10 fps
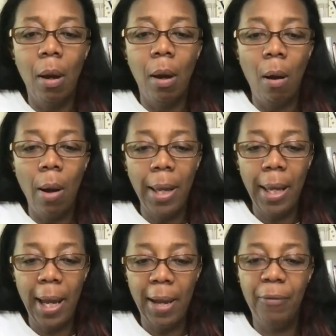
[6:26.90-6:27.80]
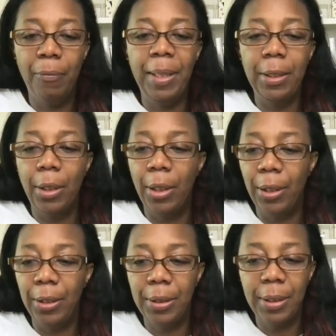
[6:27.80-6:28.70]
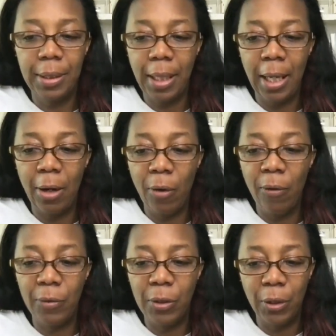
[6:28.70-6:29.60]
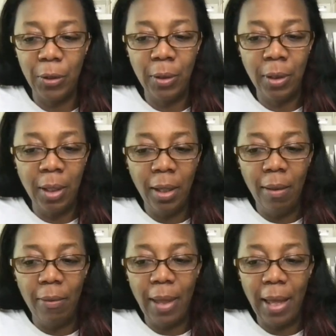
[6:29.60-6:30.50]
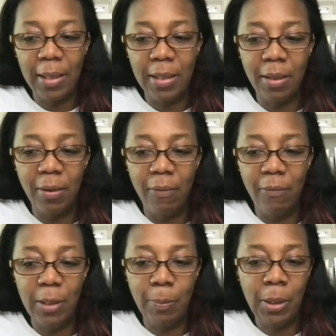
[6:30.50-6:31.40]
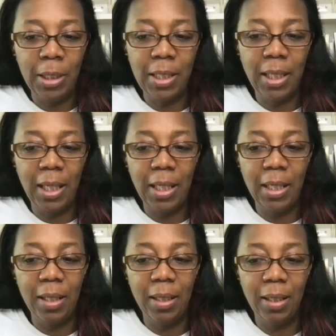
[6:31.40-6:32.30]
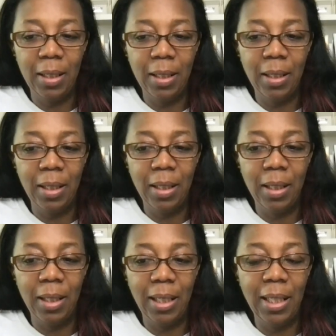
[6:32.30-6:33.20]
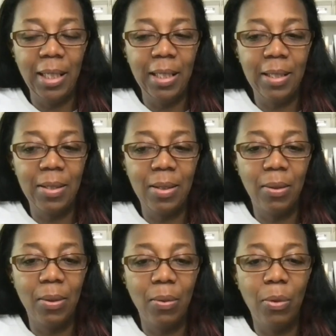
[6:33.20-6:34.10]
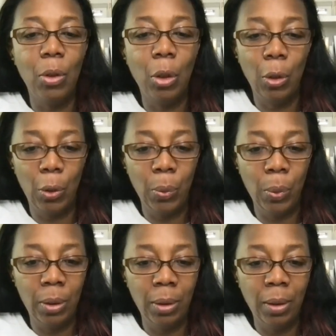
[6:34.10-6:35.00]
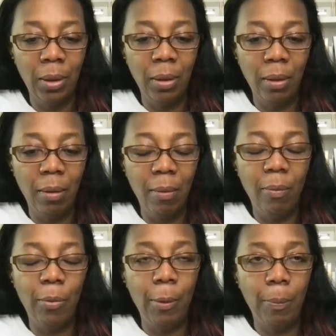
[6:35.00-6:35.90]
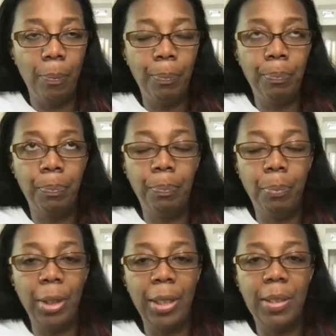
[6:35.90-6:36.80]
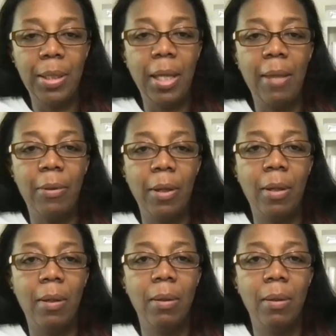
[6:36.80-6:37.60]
I have been heard to say often that visibility is the glue that brings together